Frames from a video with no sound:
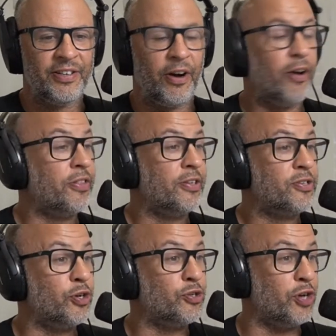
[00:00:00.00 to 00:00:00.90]
Oh,
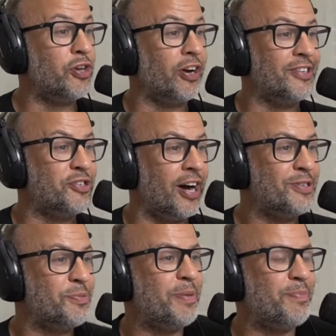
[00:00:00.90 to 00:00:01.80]
so you're going to
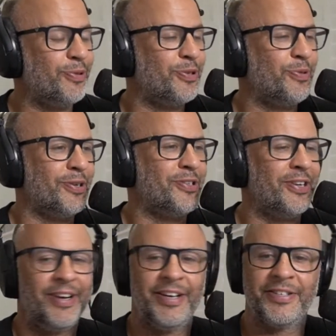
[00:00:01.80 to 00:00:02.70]
charge people to watch at
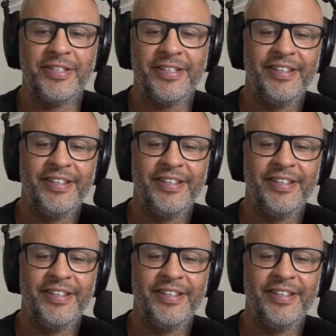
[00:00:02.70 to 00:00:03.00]
your house?